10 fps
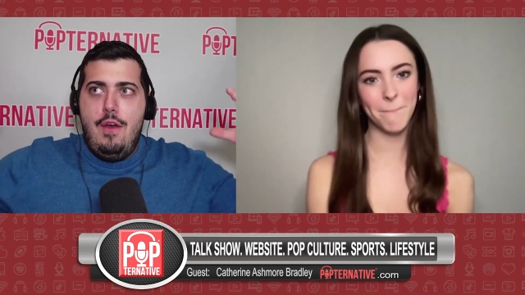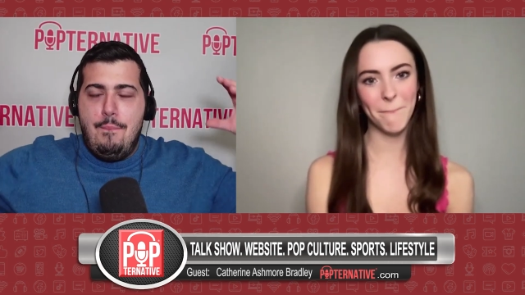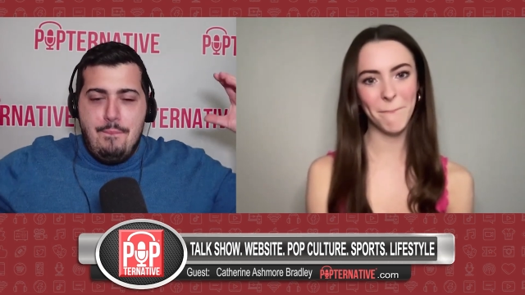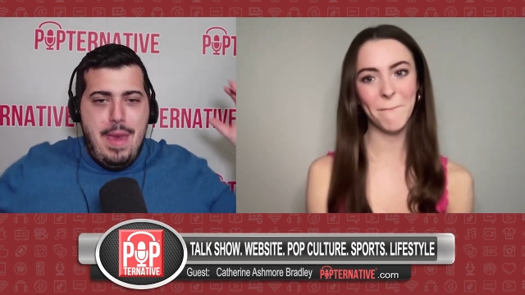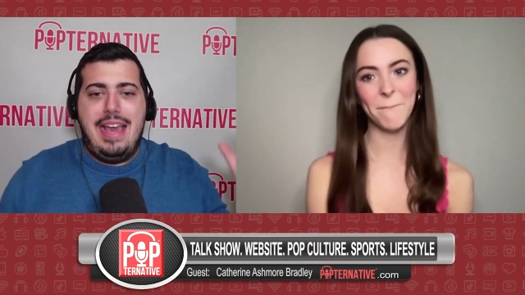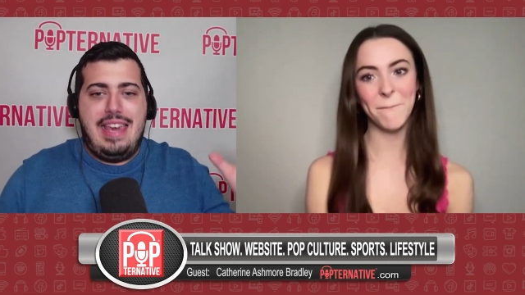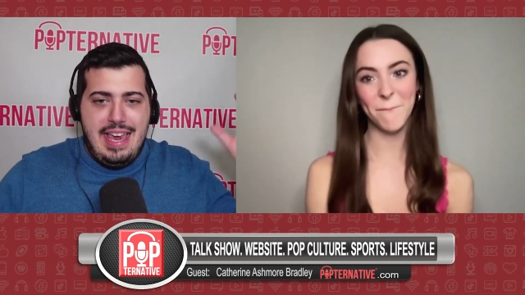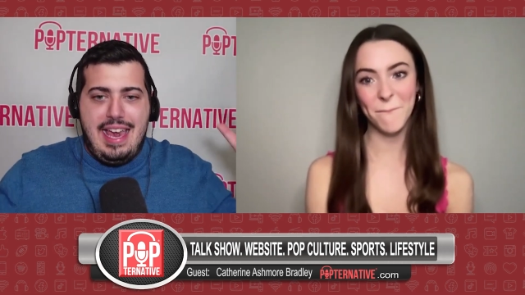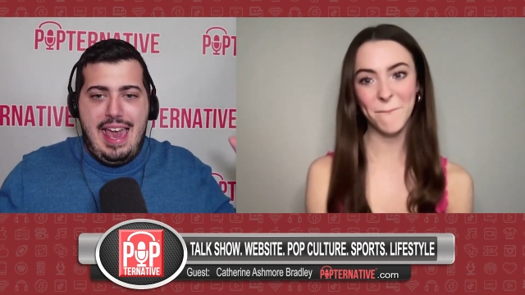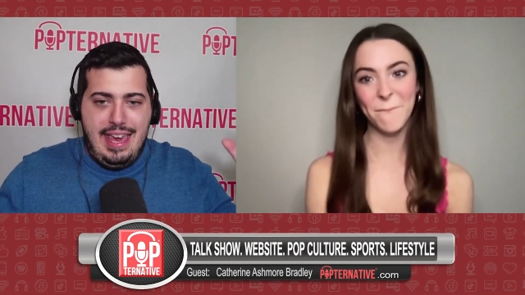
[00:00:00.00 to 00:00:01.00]

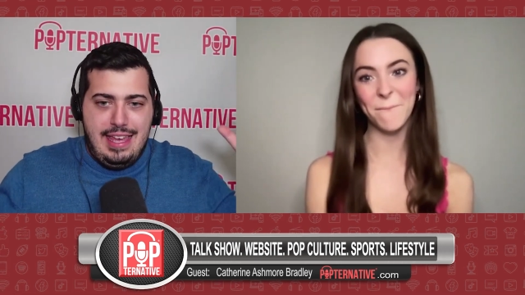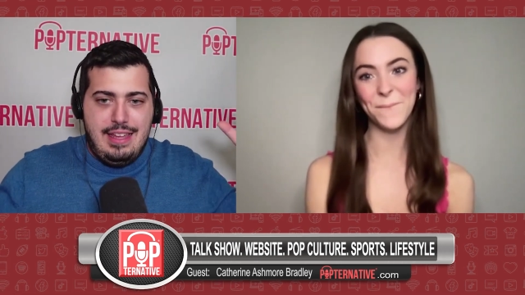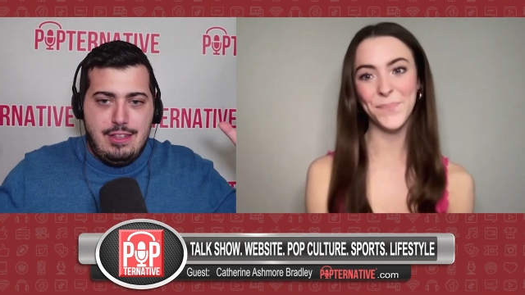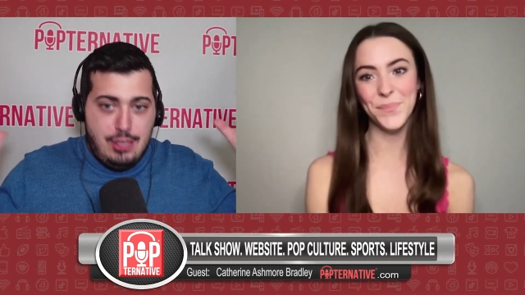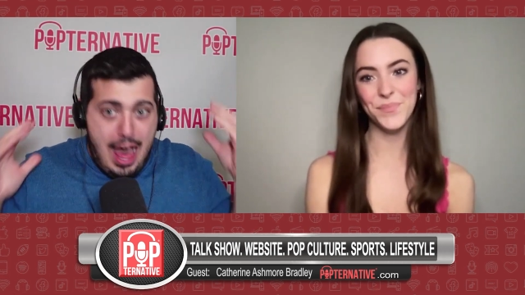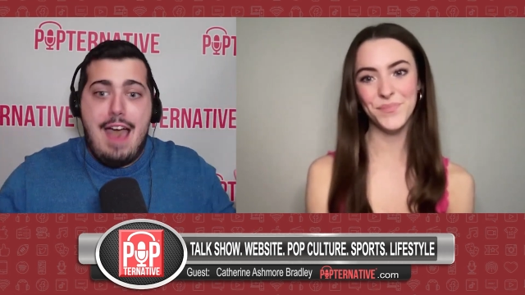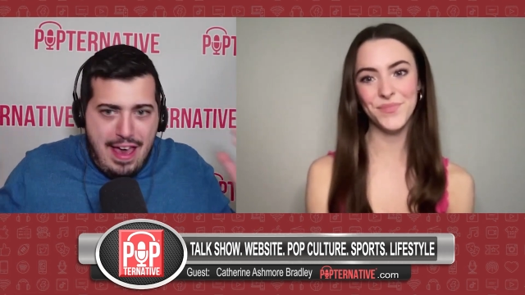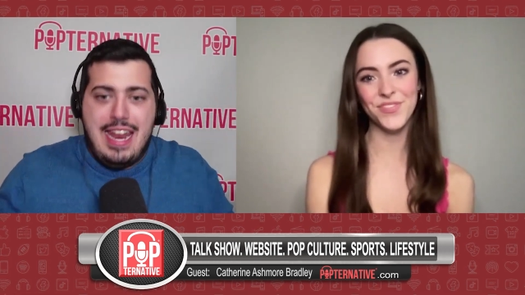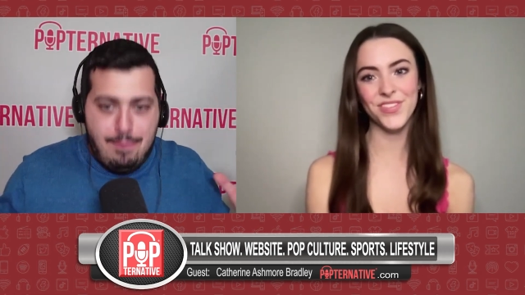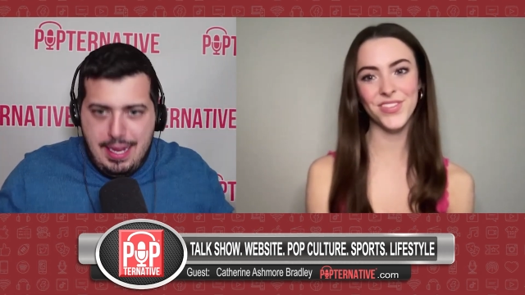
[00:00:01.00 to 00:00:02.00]
Speaker 1: making a live
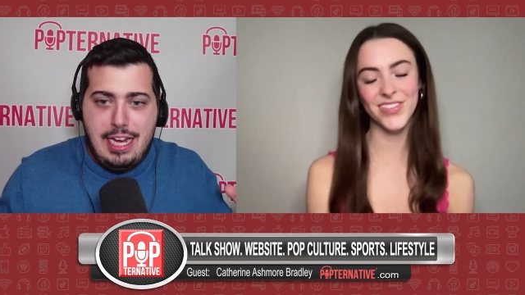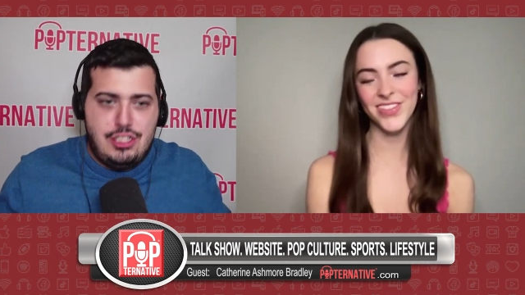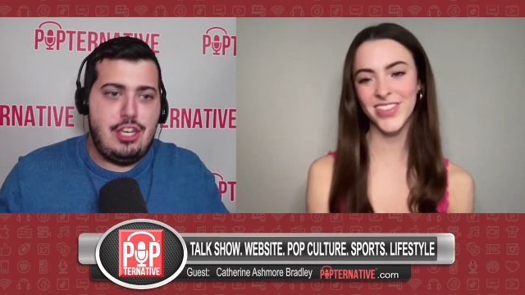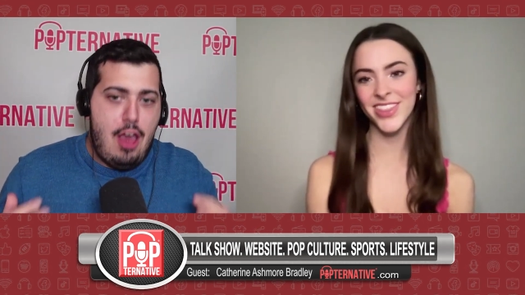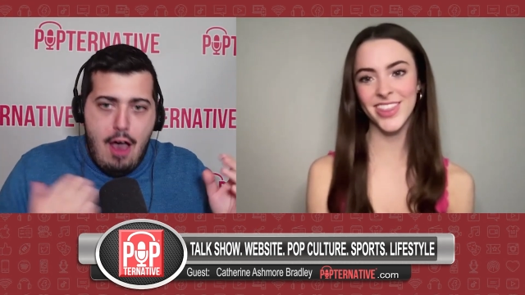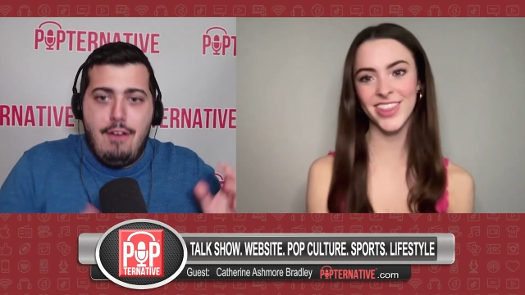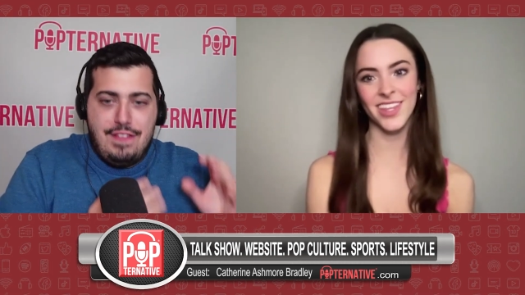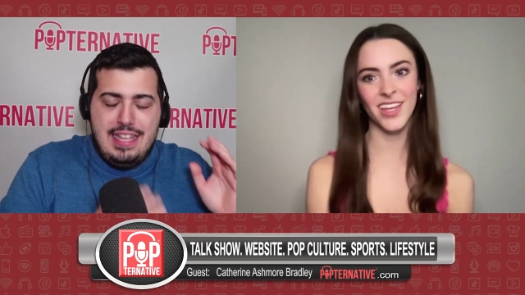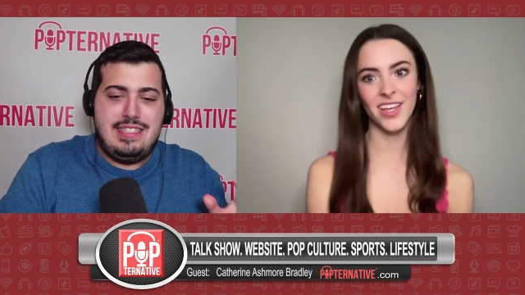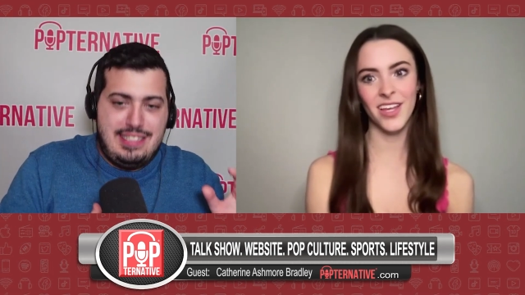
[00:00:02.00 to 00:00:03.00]
adaptation
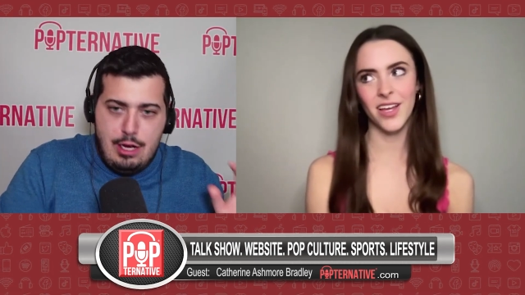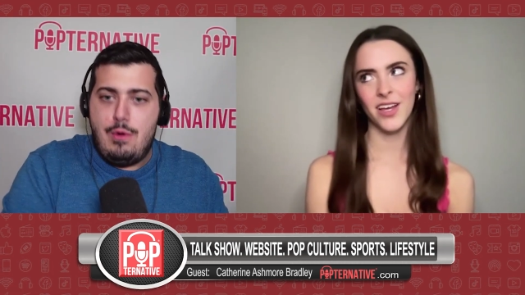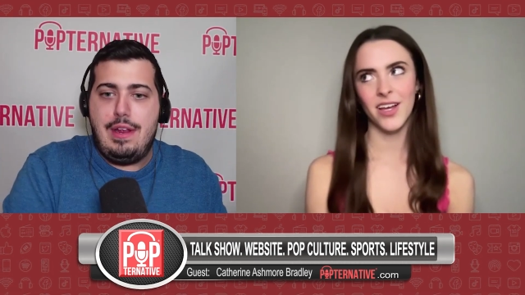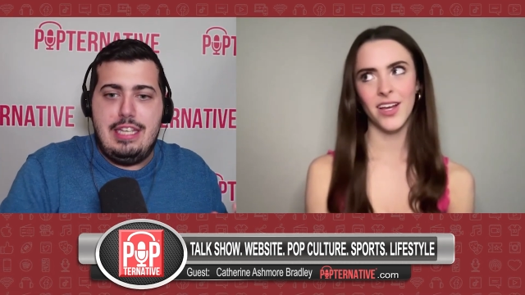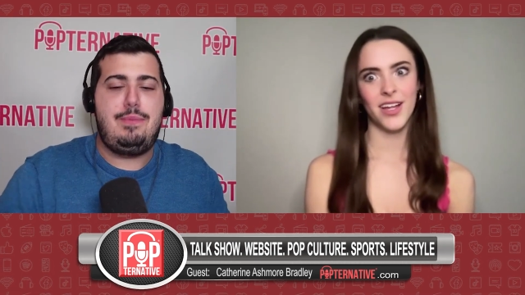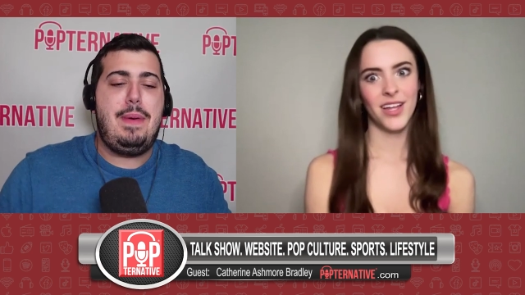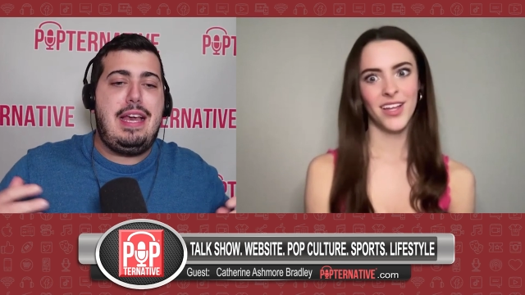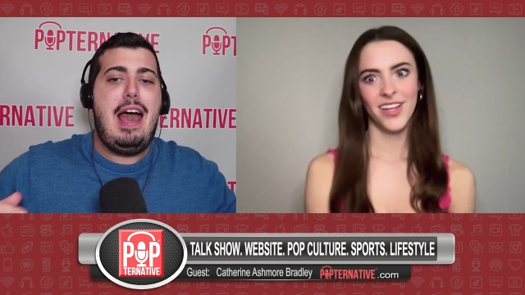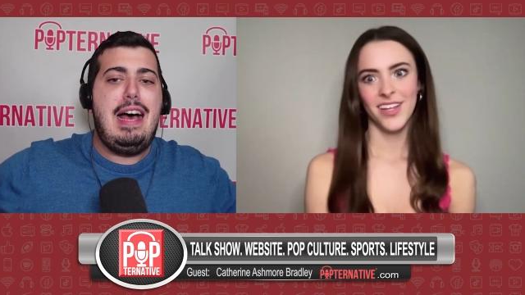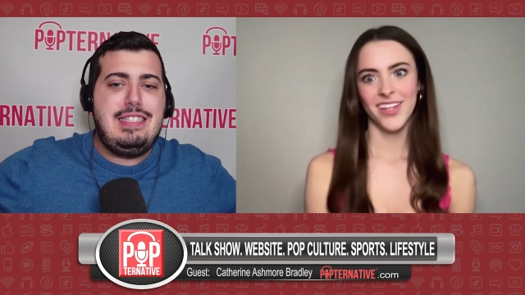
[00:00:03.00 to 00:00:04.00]
of this series
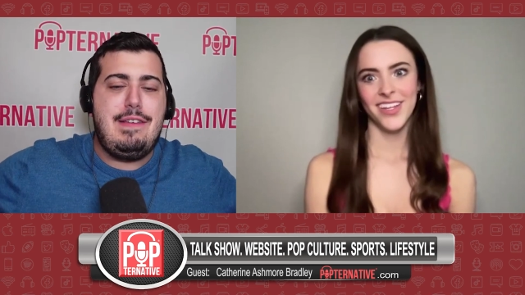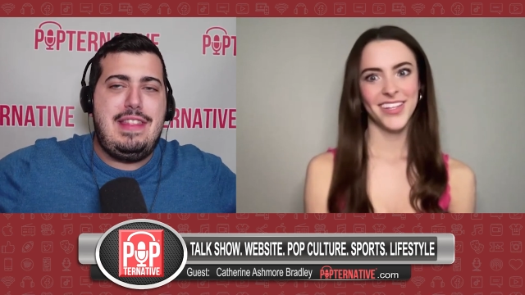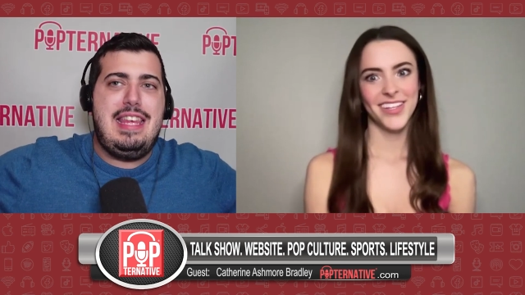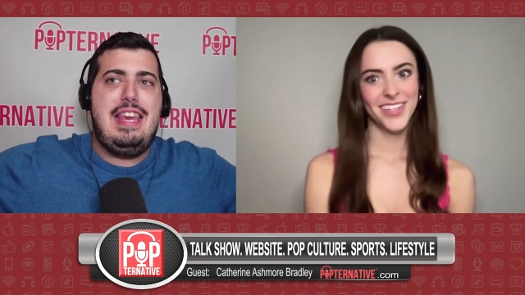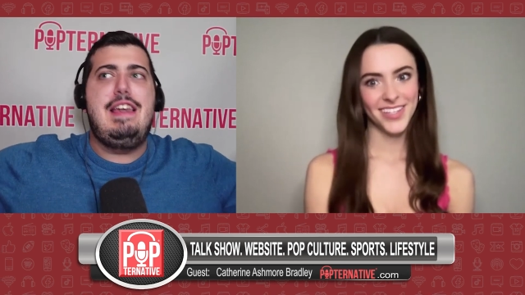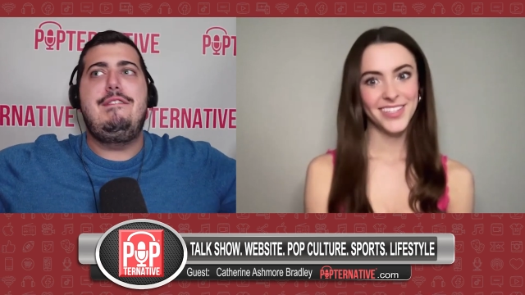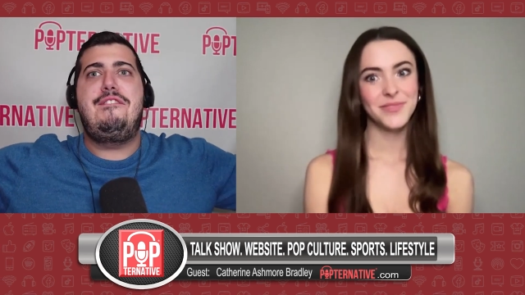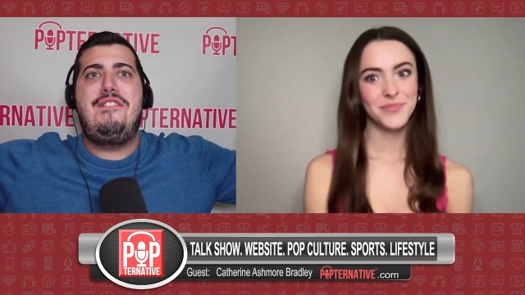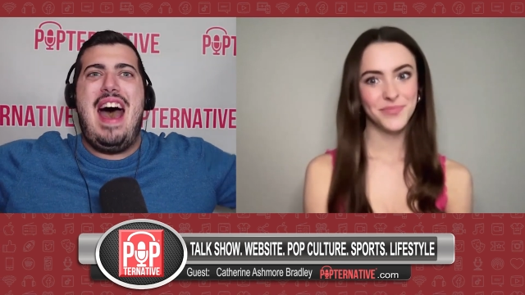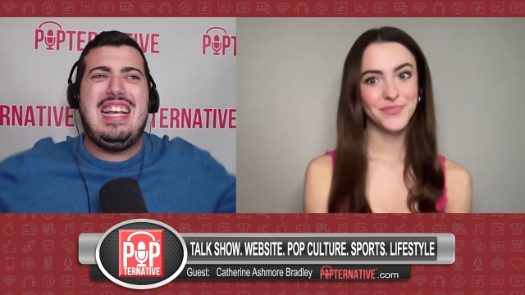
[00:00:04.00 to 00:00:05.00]
because of the
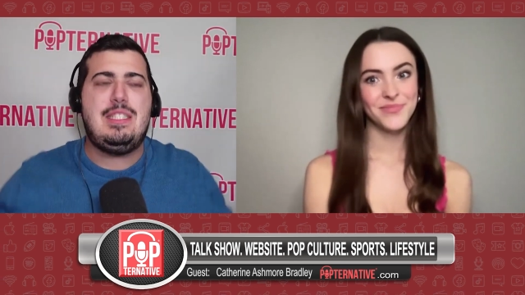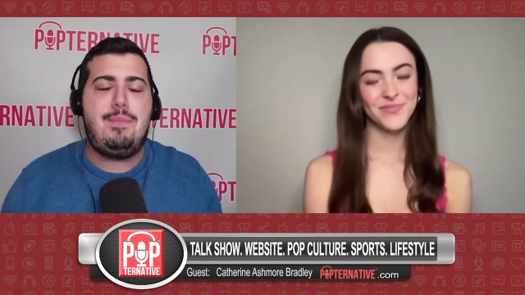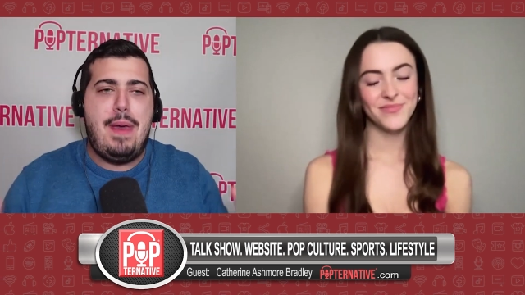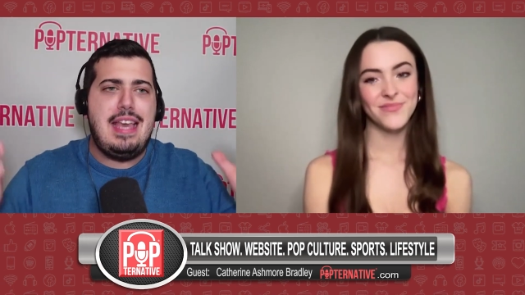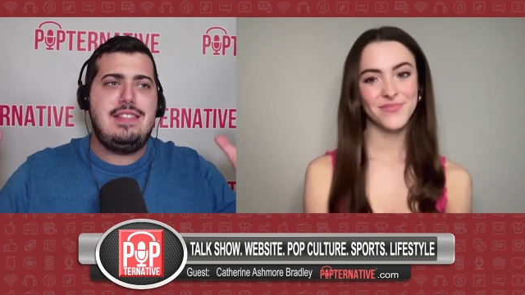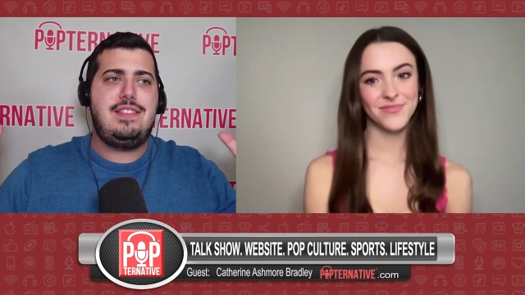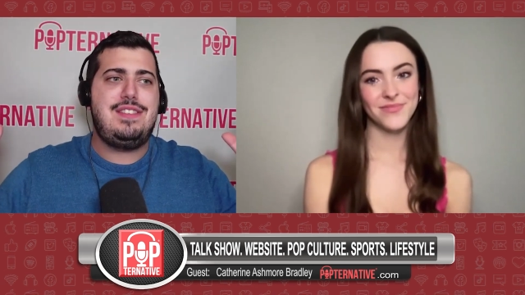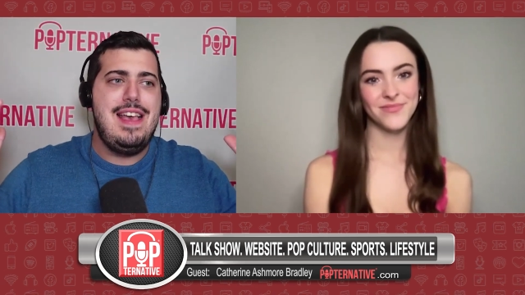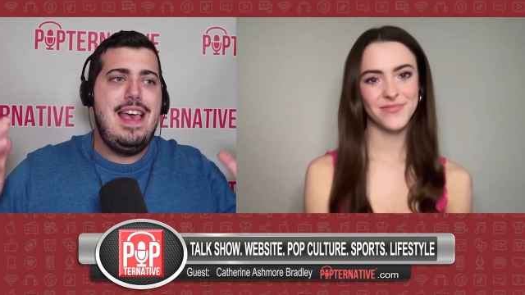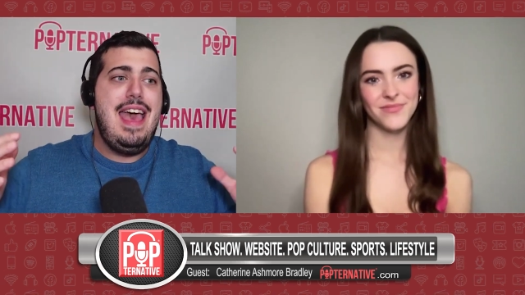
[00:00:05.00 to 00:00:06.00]
fast pace